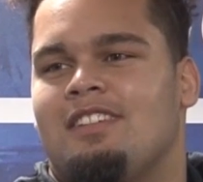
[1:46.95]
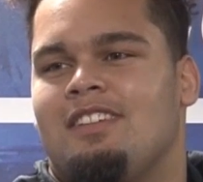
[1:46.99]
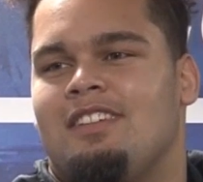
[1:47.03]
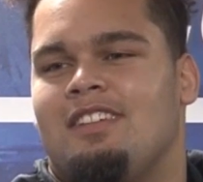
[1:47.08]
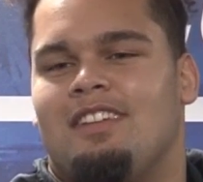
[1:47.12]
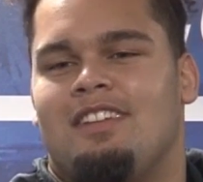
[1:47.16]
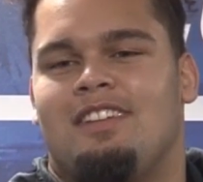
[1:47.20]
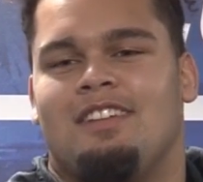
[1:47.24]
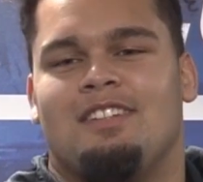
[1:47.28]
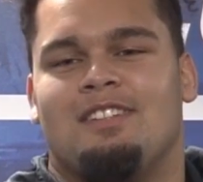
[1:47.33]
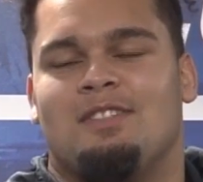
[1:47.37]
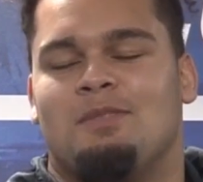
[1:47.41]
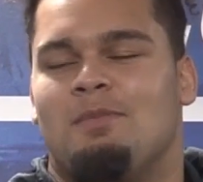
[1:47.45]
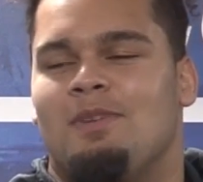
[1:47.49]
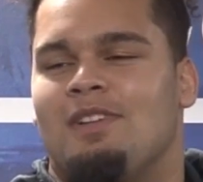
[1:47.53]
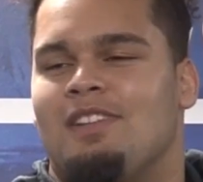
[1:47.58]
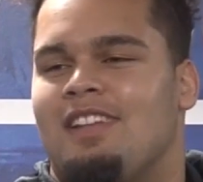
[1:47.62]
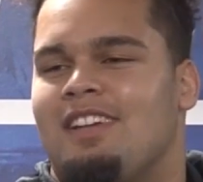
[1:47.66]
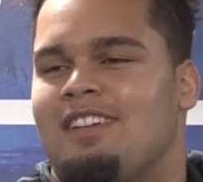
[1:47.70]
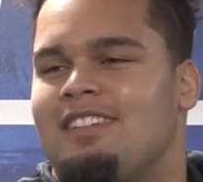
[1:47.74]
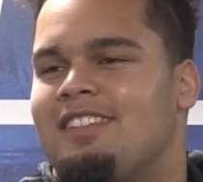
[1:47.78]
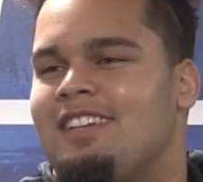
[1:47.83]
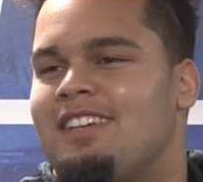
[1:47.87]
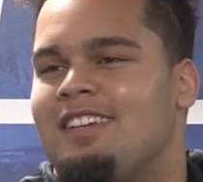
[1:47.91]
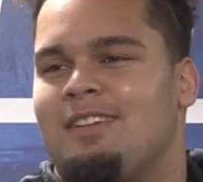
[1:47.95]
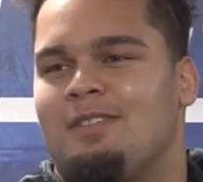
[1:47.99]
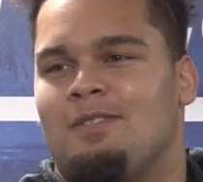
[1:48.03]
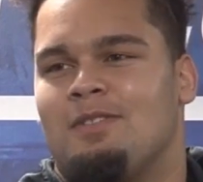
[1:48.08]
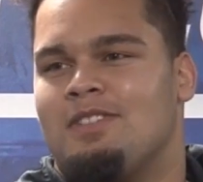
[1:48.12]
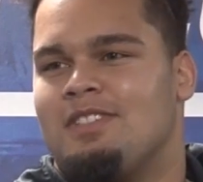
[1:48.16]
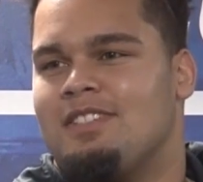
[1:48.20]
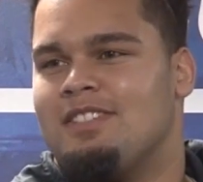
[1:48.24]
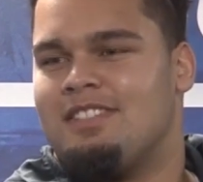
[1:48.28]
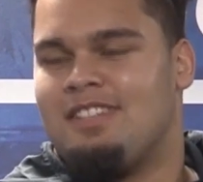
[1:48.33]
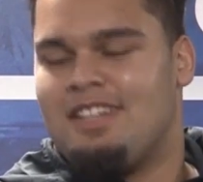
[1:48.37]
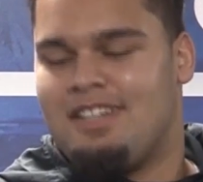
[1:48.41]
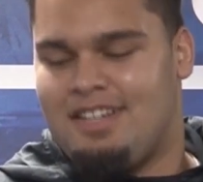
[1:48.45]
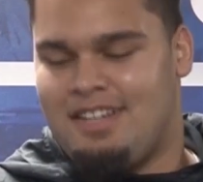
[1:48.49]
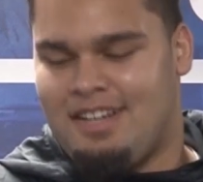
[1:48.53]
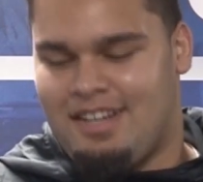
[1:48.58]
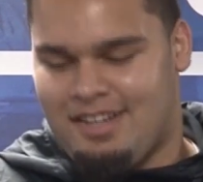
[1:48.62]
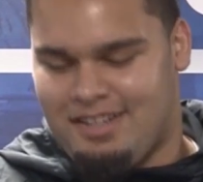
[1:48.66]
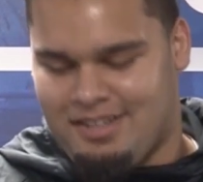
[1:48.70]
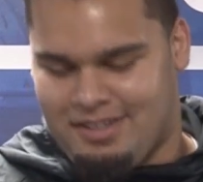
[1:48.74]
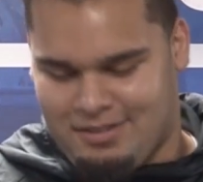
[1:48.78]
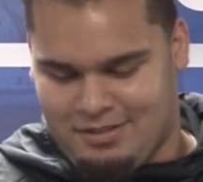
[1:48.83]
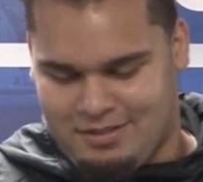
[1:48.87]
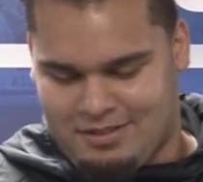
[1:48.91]
And it's been like that ever since I got
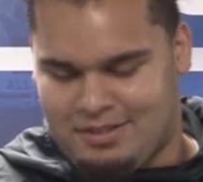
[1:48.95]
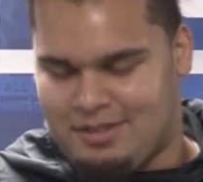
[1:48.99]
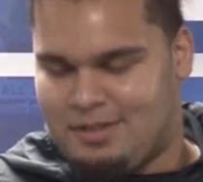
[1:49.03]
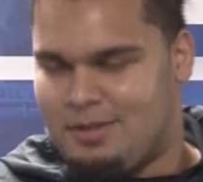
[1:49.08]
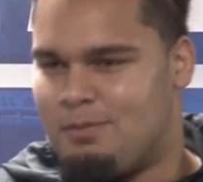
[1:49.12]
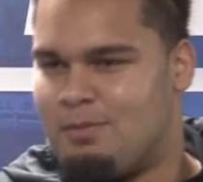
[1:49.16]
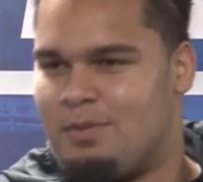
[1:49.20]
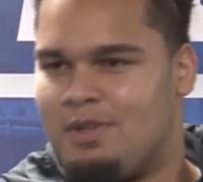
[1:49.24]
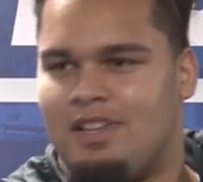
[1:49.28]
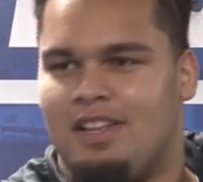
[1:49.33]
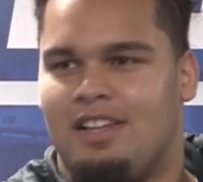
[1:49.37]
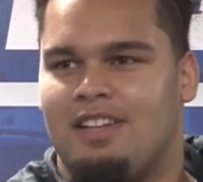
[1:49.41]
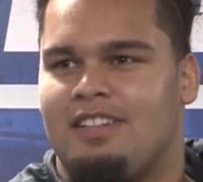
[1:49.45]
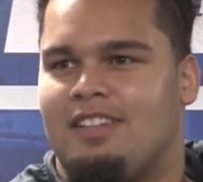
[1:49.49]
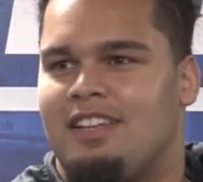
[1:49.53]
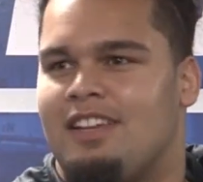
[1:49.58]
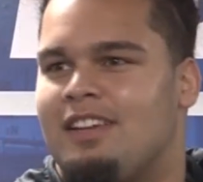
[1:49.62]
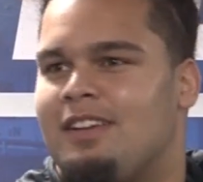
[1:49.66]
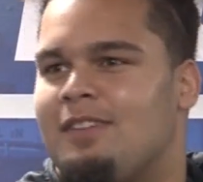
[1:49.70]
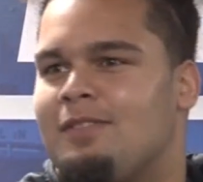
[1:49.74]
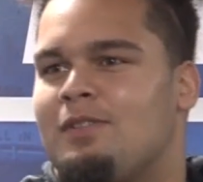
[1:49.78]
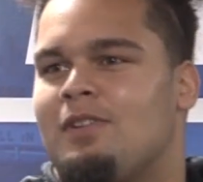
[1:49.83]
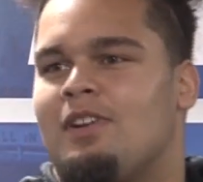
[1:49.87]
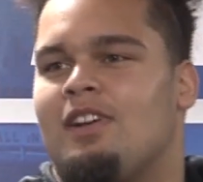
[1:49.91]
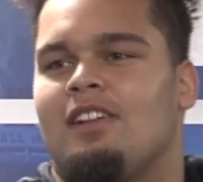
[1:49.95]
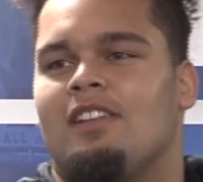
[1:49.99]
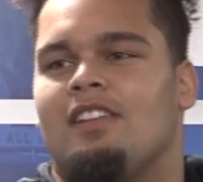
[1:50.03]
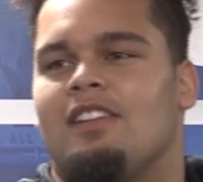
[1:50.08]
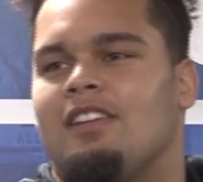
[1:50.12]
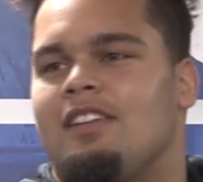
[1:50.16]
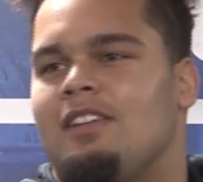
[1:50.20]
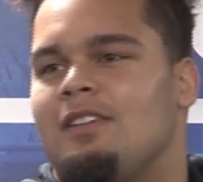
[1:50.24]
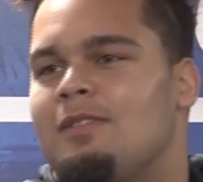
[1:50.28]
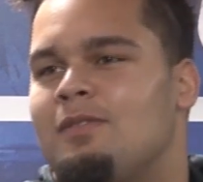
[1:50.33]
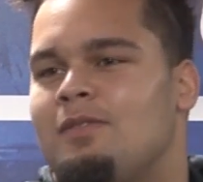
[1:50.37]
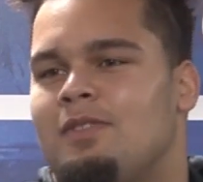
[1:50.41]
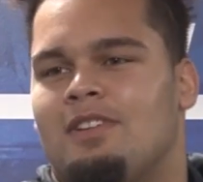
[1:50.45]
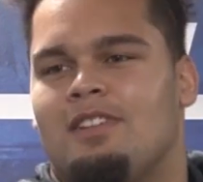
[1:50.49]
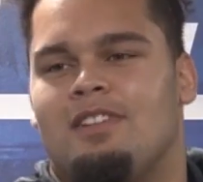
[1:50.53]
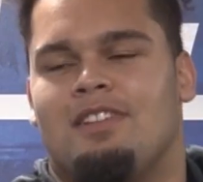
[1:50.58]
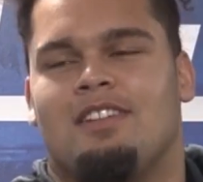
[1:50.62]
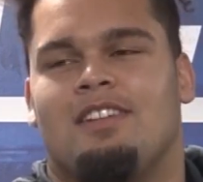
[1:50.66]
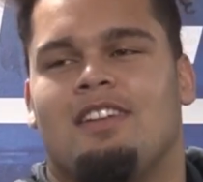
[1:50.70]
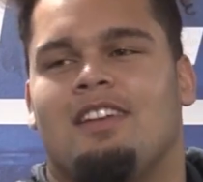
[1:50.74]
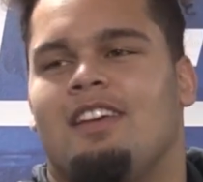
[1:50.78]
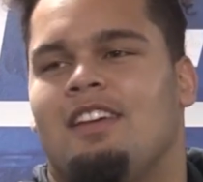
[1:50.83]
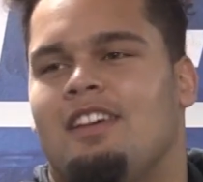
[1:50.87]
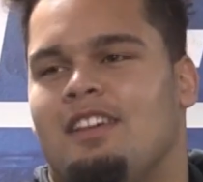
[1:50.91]
here. It's going to be like that after I leave. And
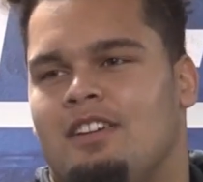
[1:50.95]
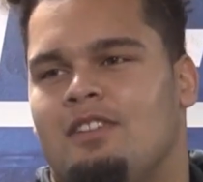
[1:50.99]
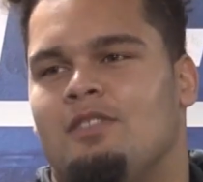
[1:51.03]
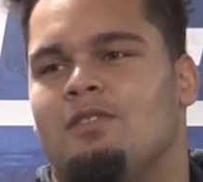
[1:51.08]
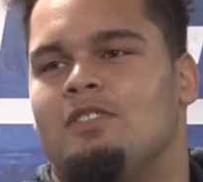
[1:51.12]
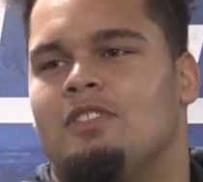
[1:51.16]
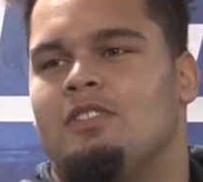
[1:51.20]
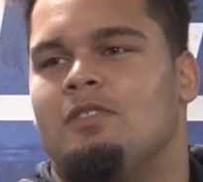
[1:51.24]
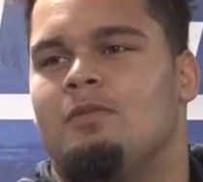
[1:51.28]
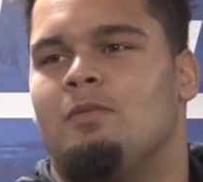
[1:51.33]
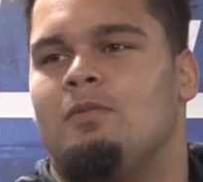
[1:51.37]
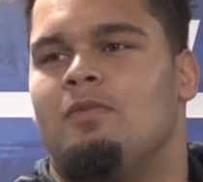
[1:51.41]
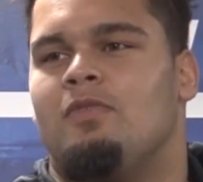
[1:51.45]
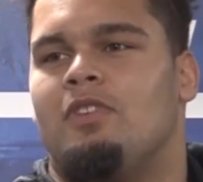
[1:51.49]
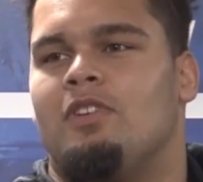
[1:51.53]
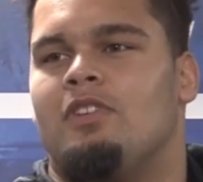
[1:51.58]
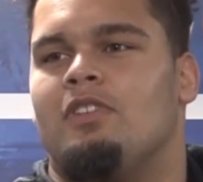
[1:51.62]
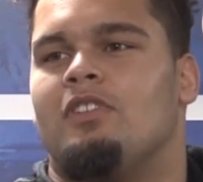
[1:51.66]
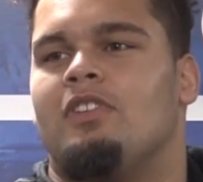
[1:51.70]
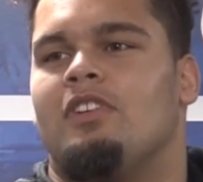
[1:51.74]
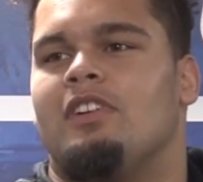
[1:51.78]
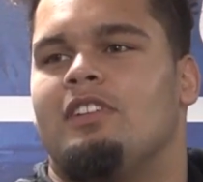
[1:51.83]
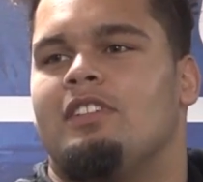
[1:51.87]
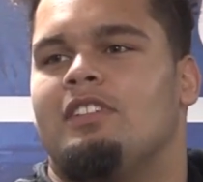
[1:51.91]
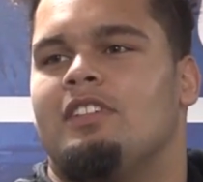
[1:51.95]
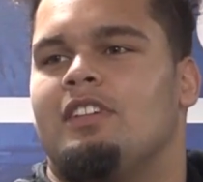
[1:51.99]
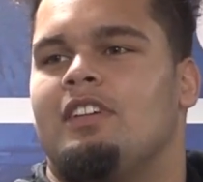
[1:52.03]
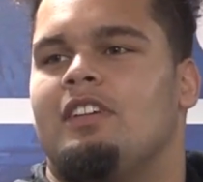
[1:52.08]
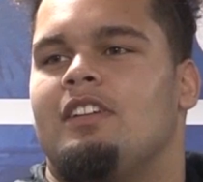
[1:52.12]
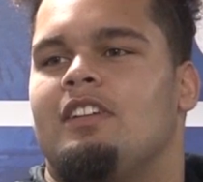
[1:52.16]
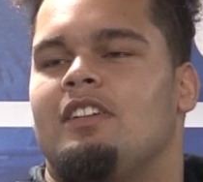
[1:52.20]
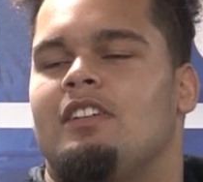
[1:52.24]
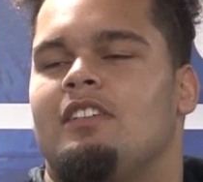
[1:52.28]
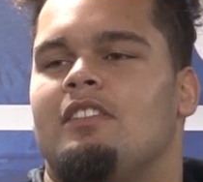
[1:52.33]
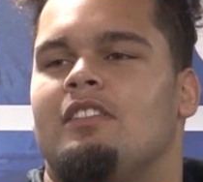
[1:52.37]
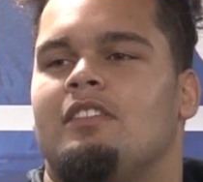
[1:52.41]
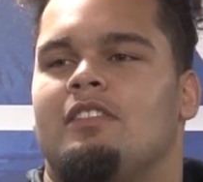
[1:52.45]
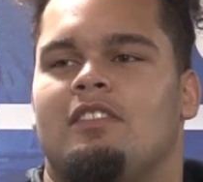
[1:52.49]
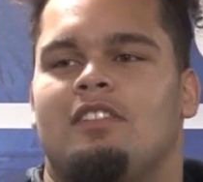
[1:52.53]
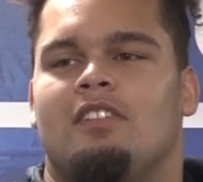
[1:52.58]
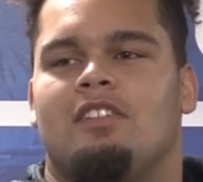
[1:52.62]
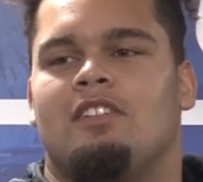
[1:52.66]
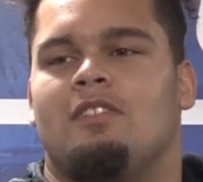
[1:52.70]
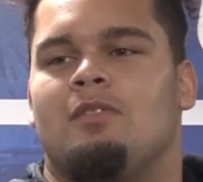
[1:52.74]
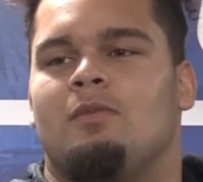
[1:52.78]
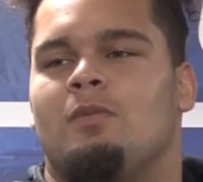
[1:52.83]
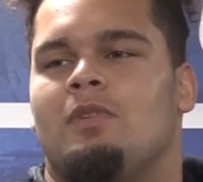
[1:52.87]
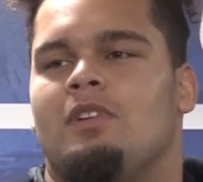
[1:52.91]
it would just feel great to get a
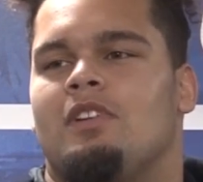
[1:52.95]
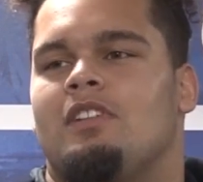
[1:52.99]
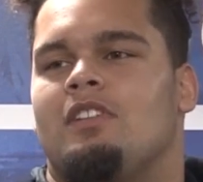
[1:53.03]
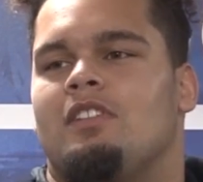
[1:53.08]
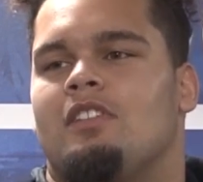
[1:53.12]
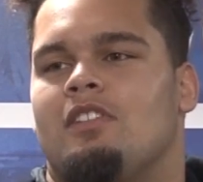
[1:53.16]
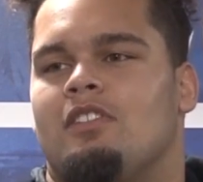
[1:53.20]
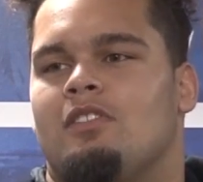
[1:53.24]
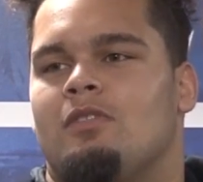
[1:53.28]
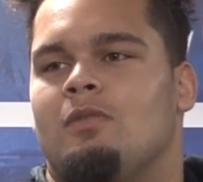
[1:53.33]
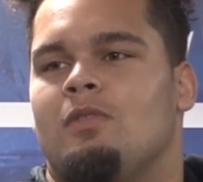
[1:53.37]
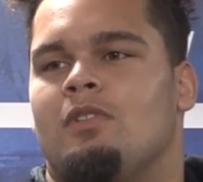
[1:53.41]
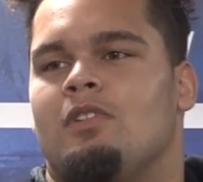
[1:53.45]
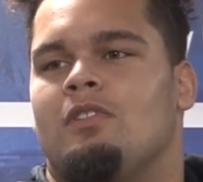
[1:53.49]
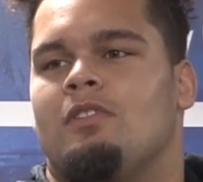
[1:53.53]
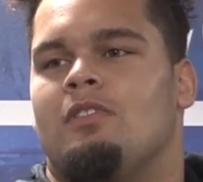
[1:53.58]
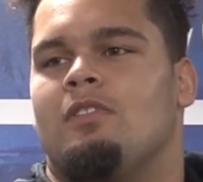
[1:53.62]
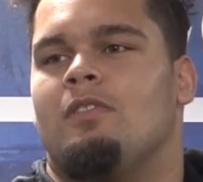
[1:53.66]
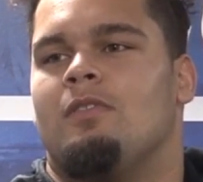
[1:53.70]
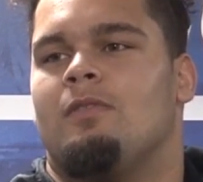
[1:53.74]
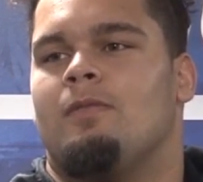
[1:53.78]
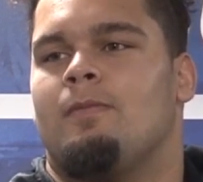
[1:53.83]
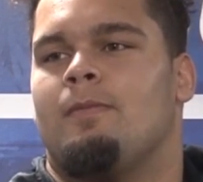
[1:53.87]
good win on the road.